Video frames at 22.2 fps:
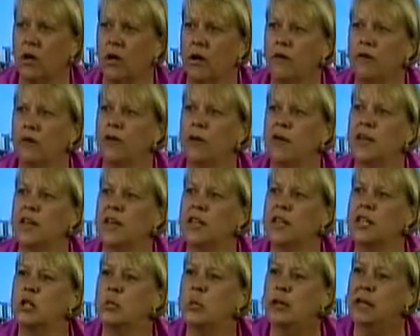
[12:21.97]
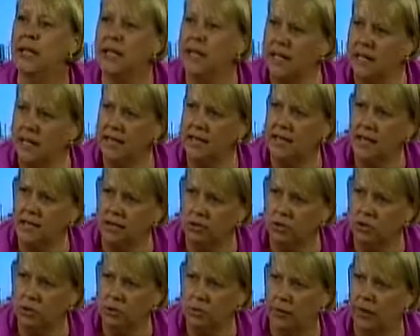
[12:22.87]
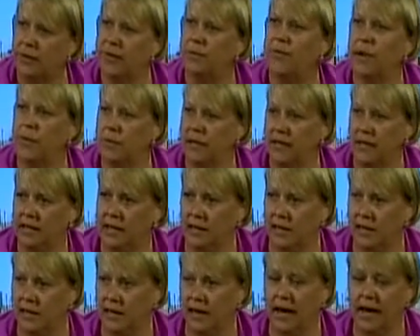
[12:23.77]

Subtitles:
for things we need elsewhere that we can't get.